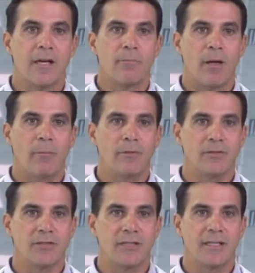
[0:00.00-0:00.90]

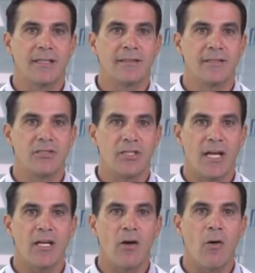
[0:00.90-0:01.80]
published in the
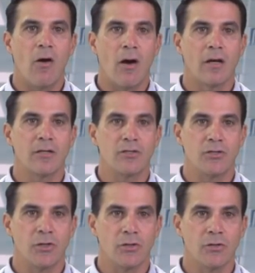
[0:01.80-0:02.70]
JOR
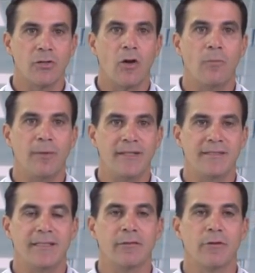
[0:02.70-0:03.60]
Journal
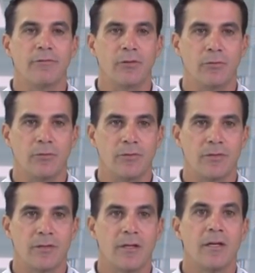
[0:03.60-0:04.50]
Obesity Reviews,